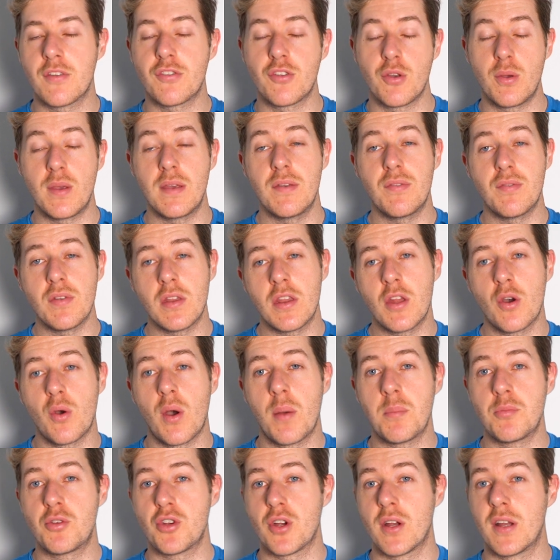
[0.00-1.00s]
So even though
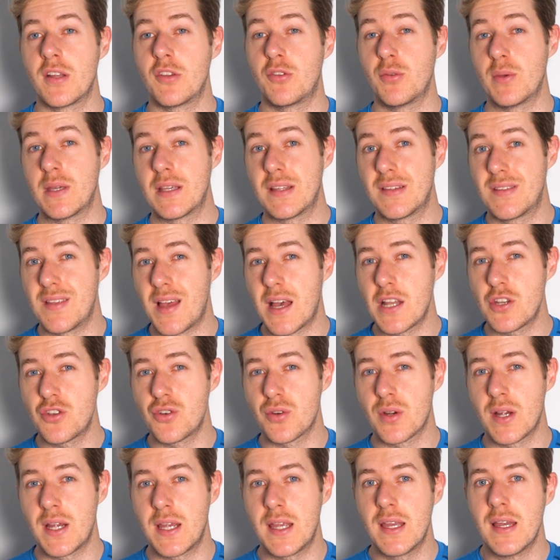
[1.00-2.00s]
I'm trying to
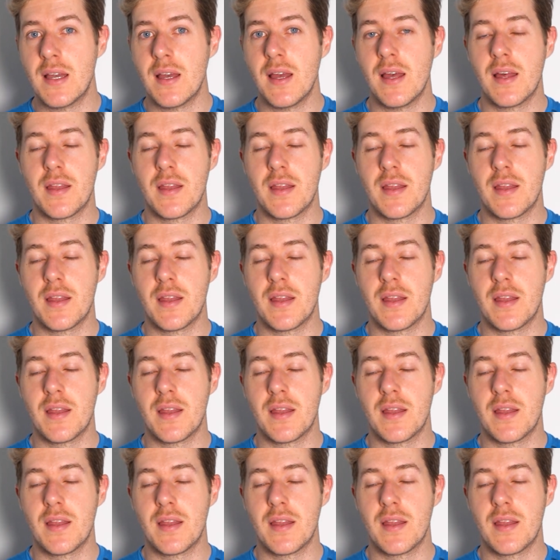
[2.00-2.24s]
exaggerate,